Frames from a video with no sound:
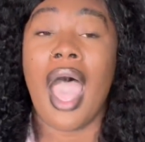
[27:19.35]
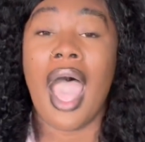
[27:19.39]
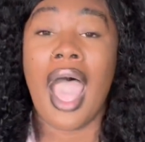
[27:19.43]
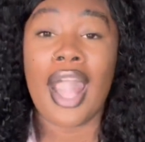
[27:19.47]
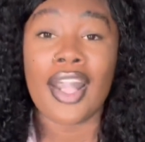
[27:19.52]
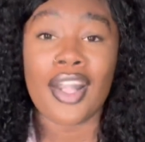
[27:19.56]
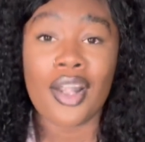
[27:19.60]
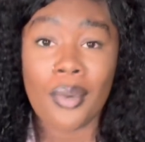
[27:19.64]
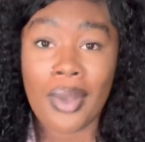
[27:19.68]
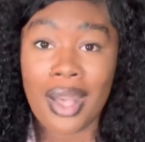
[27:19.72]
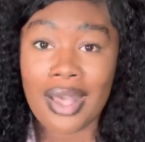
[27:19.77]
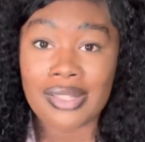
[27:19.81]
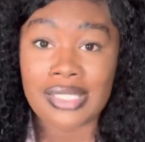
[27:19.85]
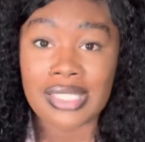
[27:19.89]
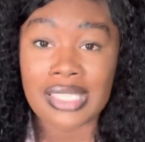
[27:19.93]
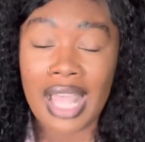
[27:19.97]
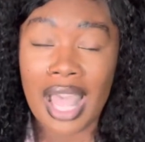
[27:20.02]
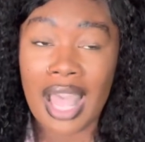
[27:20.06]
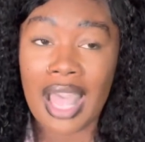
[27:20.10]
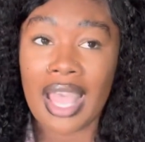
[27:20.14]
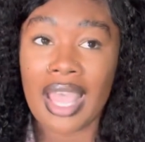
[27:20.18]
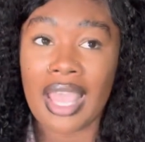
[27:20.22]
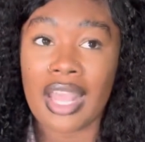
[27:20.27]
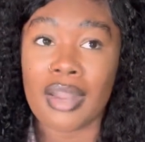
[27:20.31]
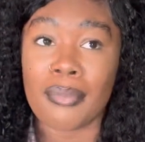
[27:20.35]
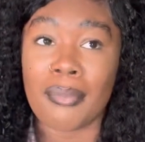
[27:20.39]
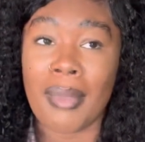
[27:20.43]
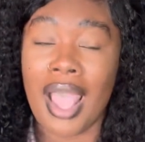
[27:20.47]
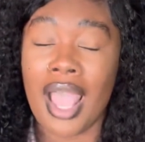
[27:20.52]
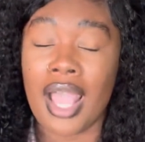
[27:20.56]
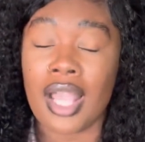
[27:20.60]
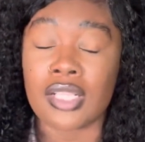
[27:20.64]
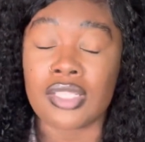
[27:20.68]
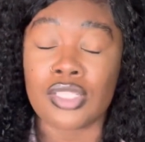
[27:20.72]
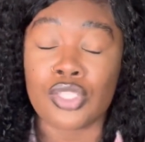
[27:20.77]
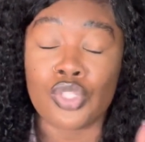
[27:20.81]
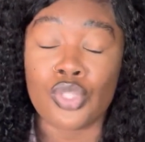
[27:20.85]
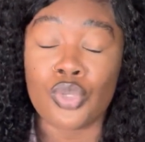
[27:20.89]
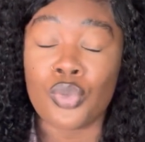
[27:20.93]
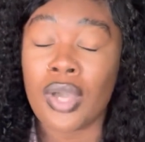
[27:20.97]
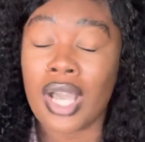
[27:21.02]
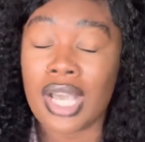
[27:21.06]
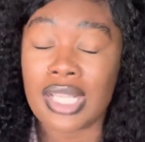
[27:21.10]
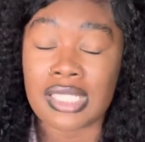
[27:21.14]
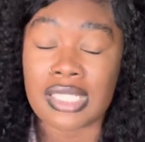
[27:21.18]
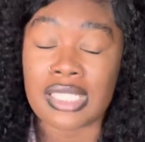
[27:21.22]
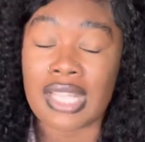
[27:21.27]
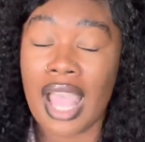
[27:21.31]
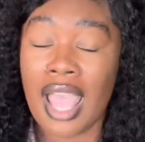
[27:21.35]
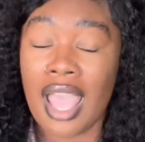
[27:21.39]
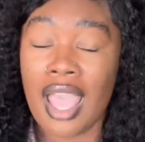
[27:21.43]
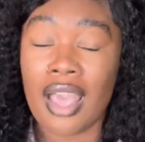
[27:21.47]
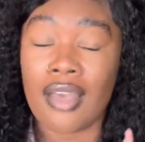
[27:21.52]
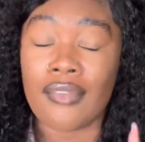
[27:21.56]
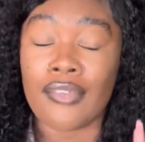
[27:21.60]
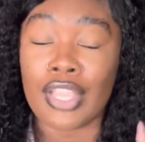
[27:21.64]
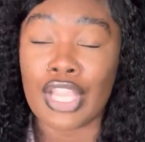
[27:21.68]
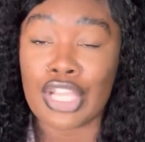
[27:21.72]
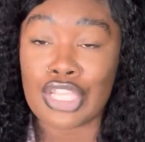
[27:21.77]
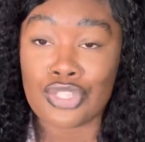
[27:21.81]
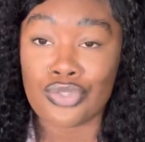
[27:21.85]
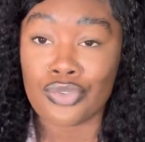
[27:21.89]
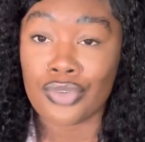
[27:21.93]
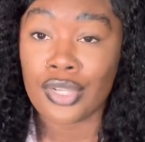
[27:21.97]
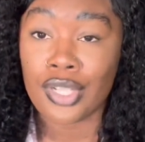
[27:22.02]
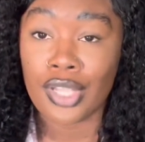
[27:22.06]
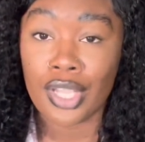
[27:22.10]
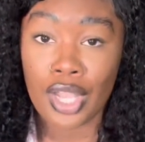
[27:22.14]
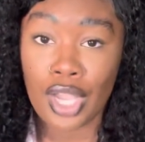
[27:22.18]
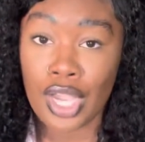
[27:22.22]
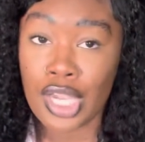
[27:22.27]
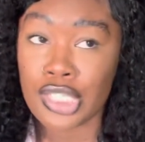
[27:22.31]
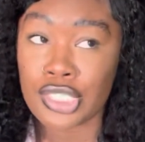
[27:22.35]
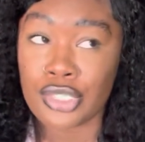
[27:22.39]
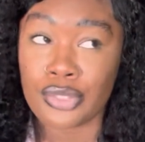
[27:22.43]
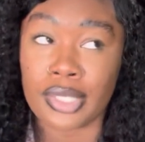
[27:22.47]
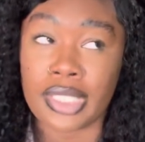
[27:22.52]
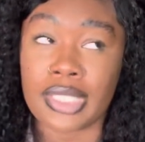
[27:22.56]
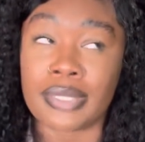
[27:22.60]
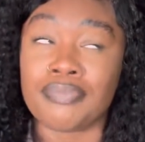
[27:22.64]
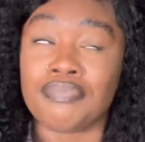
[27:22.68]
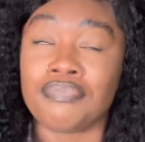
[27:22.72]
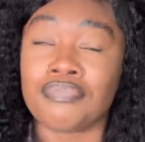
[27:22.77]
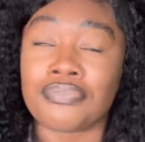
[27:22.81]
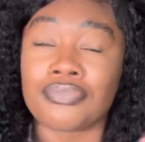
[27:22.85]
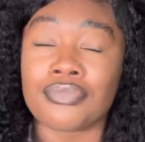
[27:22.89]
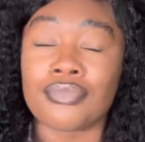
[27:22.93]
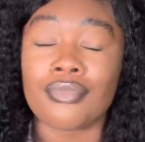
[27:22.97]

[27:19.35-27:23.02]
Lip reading: I go outside, my two cousins, I have Andrea and Andre.